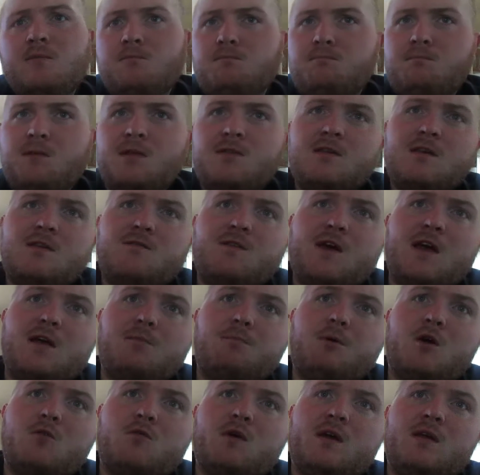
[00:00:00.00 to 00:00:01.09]
Mystic Valley
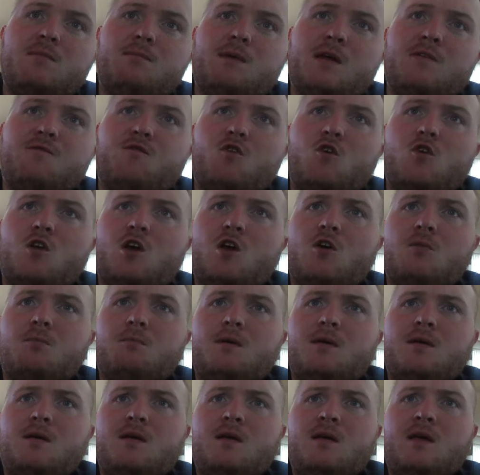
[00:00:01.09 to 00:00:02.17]
Parkway in Medford
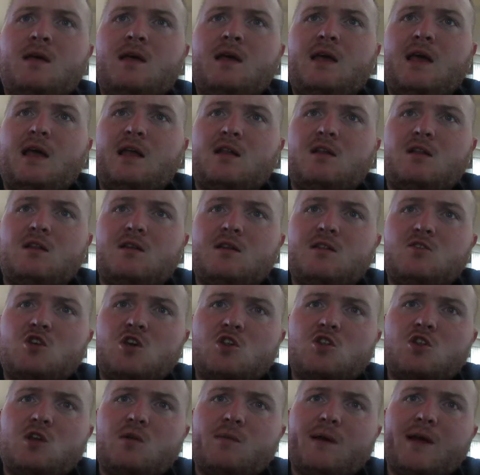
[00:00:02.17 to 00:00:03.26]
here, and a little
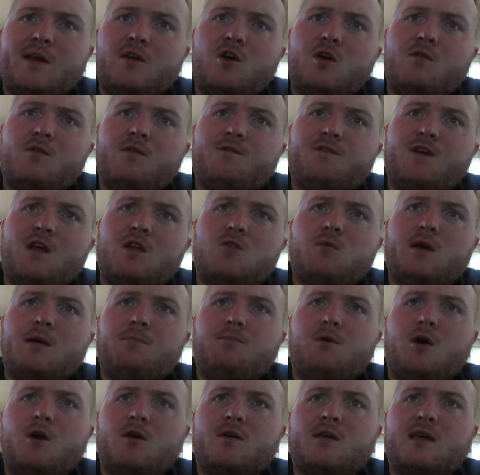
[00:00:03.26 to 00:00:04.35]
congestion around here at Fellsway
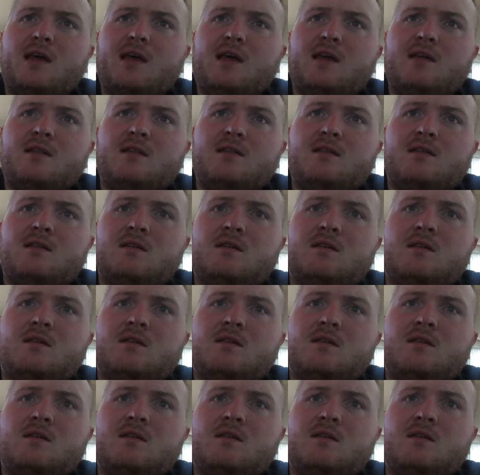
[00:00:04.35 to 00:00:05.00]
Park in